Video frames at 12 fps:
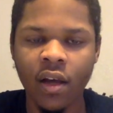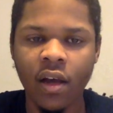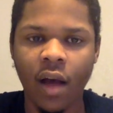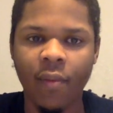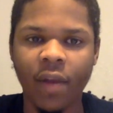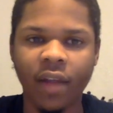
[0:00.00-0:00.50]

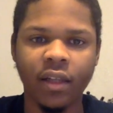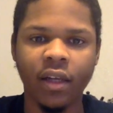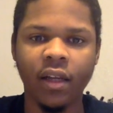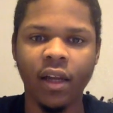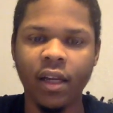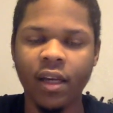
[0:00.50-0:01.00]
I'm not saying
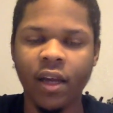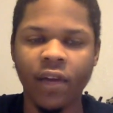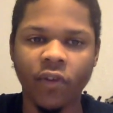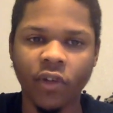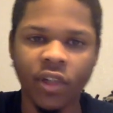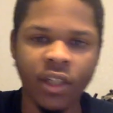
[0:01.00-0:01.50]
that he
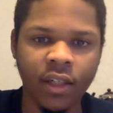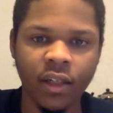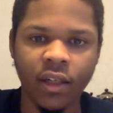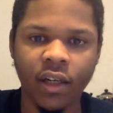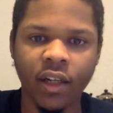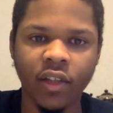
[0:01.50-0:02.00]
never
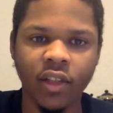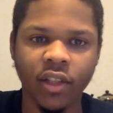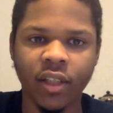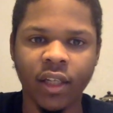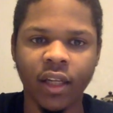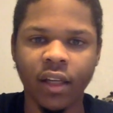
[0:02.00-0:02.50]
could. He
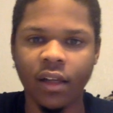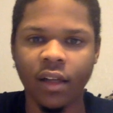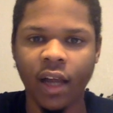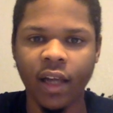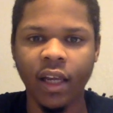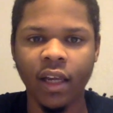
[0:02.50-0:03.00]
just didn't look
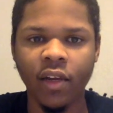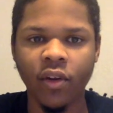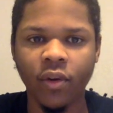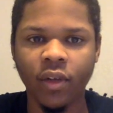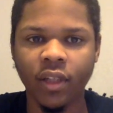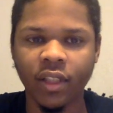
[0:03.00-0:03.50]
like he can do
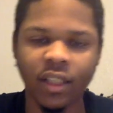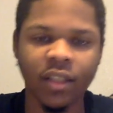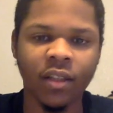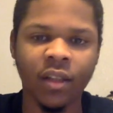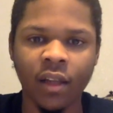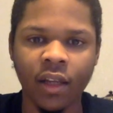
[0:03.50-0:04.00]
it
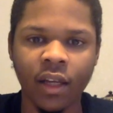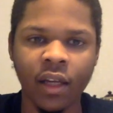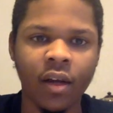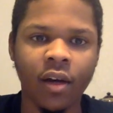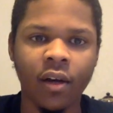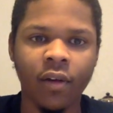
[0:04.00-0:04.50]
consistently
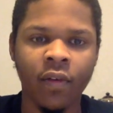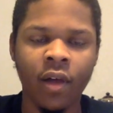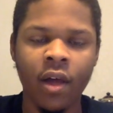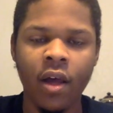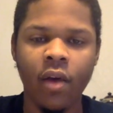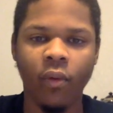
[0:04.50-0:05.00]
enough
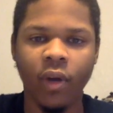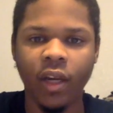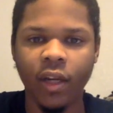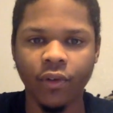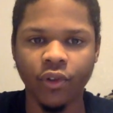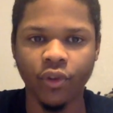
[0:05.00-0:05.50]
when he
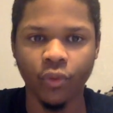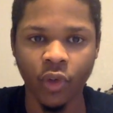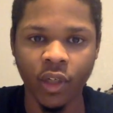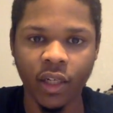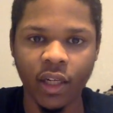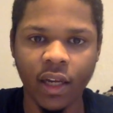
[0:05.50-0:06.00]
was a rookie.